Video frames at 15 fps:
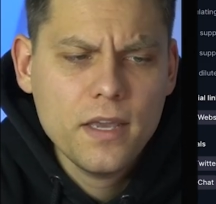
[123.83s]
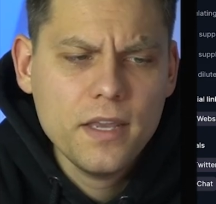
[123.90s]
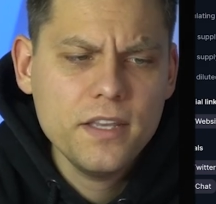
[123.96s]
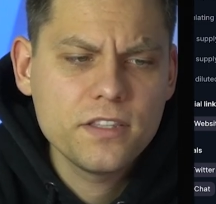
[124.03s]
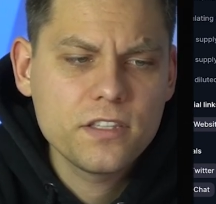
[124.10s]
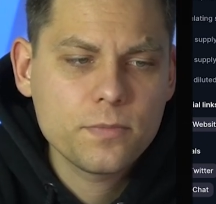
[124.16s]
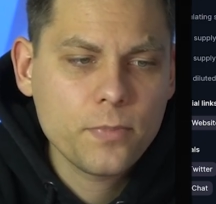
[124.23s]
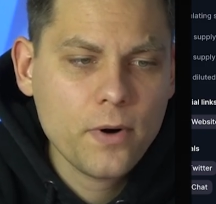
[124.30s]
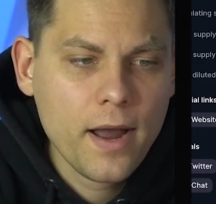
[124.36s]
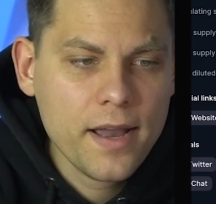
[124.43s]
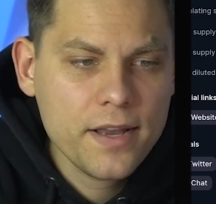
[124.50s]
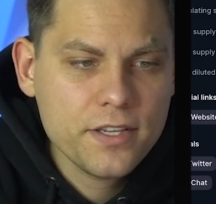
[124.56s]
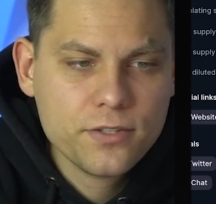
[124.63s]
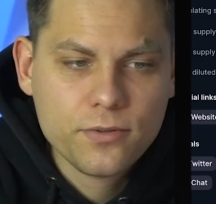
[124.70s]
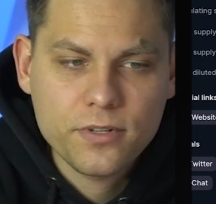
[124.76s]
its
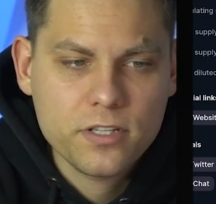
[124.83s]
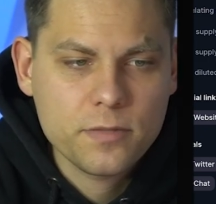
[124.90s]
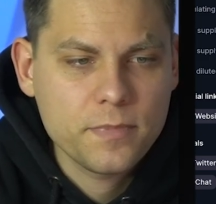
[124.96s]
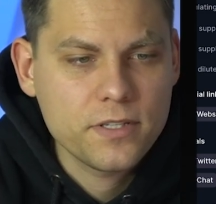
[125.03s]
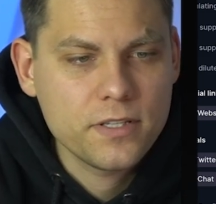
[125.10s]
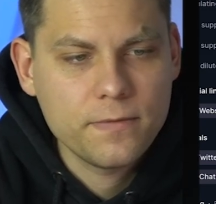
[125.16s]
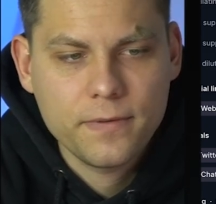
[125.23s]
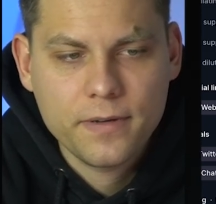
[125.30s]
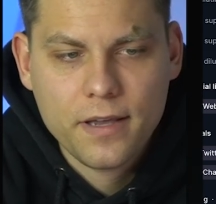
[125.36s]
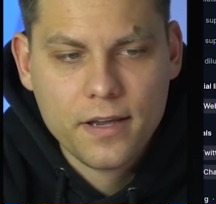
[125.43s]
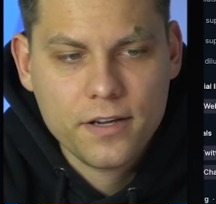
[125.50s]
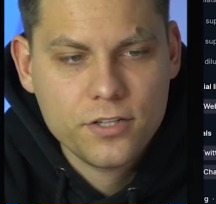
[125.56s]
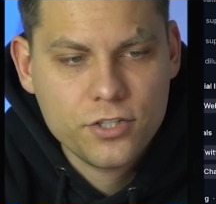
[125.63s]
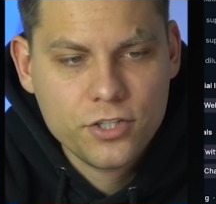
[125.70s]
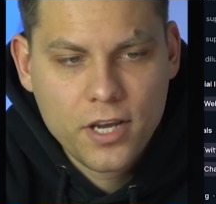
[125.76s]
price on a specific
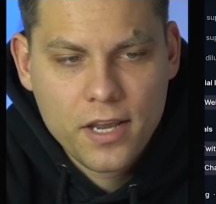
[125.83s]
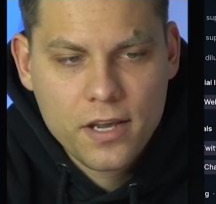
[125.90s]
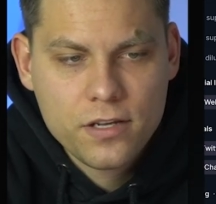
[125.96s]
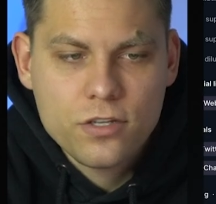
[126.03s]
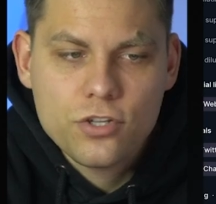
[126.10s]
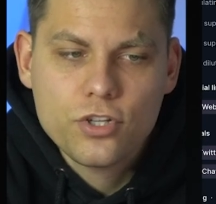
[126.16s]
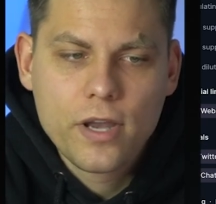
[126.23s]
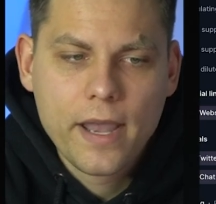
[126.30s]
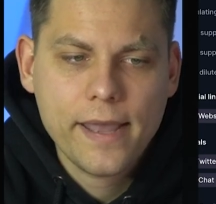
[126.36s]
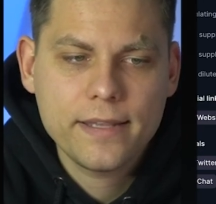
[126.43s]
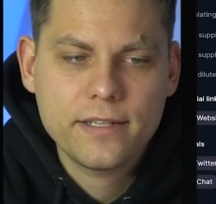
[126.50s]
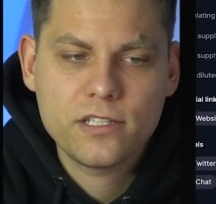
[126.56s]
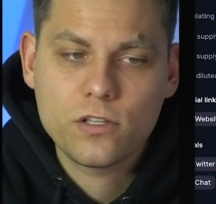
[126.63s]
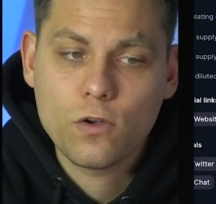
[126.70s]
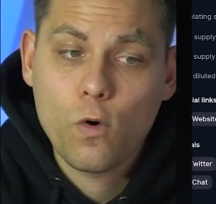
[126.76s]
exchange
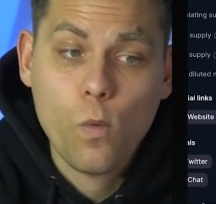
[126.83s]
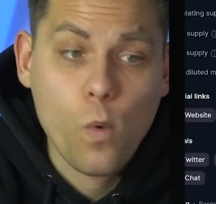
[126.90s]
and so